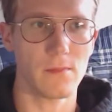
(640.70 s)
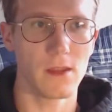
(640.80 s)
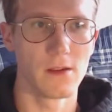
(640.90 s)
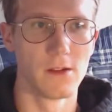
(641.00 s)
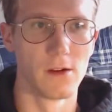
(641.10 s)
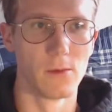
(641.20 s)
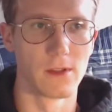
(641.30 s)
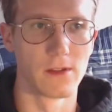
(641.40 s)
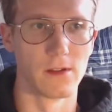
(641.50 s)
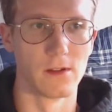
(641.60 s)

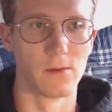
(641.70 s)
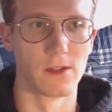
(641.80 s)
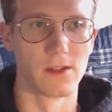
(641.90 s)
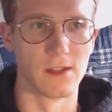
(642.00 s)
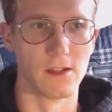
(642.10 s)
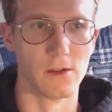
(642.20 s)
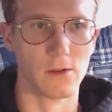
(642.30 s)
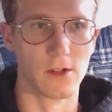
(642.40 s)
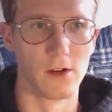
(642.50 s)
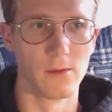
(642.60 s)
with the new
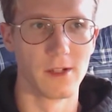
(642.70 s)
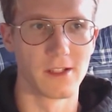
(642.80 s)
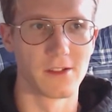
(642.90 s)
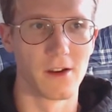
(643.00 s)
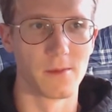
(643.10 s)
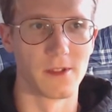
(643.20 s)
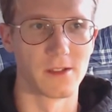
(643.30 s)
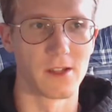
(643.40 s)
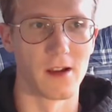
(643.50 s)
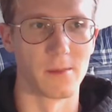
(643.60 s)
GNOME desktop that's
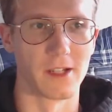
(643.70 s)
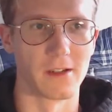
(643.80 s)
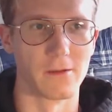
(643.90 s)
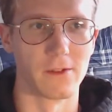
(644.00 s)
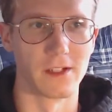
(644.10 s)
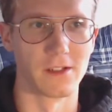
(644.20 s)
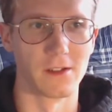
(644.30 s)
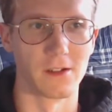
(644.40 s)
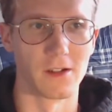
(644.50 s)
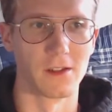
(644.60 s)
kind of been configured to
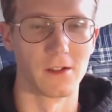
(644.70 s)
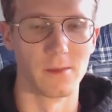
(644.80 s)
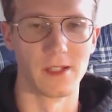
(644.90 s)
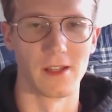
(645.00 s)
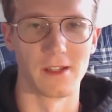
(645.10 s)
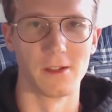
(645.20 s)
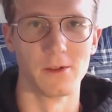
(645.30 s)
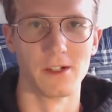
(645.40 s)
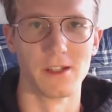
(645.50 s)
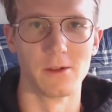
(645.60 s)
look a little bit like
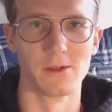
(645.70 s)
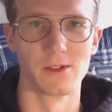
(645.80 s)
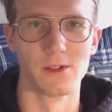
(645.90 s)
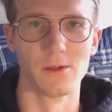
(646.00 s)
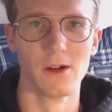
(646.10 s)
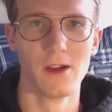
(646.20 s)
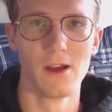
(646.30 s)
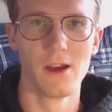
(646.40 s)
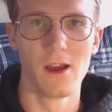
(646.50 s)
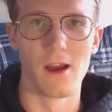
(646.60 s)
Unity used to.
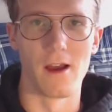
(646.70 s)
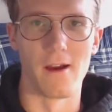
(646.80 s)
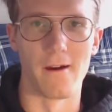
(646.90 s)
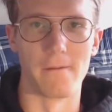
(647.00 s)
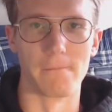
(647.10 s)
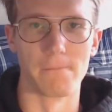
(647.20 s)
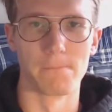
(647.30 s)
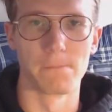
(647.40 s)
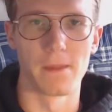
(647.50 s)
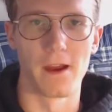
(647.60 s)

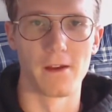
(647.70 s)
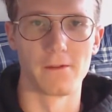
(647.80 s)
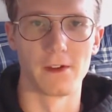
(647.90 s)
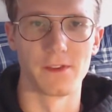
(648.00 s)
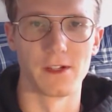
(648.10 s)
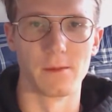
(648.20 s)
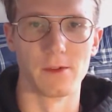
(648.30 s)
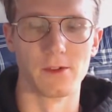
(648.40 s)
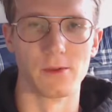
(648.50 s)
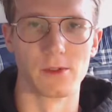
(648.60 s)
I felt that
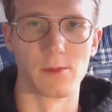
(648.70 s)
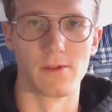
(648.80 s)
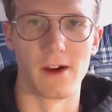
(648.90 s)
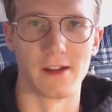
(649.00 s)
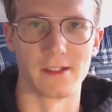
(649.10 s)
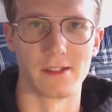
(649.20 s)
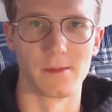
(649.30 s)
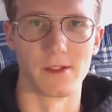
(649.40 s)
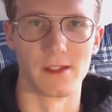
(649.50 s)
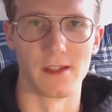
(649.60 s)
Ubuntu was providing
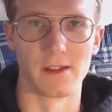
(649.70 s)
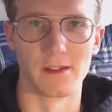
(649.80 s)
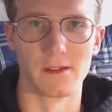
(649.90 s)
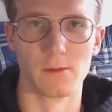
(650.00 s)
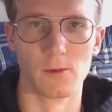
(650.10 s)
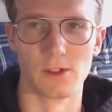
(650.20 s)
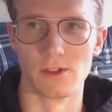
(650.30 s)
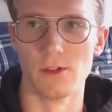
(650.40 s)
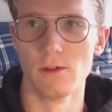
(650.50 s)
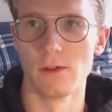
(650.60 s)
something that was
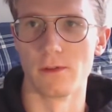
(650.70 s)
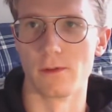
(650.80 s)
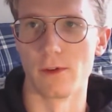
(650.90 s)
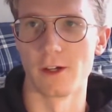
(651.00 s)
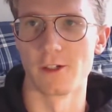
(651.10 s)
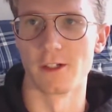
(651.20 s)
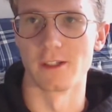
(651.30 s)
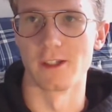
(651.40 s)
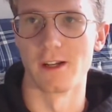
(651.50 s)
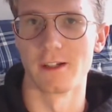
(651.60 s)
new and fresh and
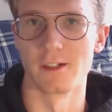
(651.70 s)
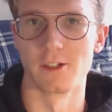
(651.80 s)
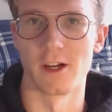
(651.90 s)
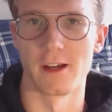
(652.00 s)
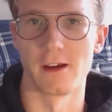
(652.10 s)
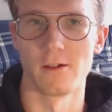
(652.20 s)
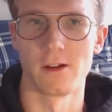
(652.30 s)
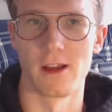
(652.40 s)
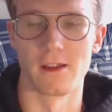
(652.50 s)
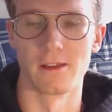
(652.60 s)
exciting to check out,
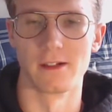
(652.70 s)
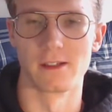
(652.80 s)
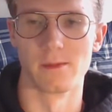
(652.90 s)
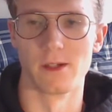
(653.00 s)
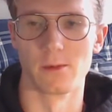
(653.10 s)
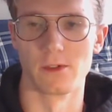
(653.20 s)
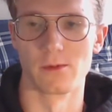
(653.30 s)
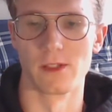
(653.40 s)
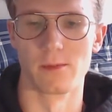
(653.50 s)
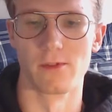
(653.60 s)
and Linux Mint was
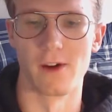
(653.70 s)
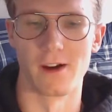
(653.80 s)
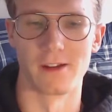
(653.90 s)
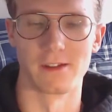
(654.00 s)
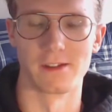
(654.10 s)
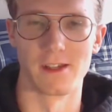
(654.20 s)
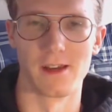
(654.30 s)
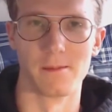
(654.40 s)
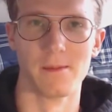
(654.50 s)
really providing the same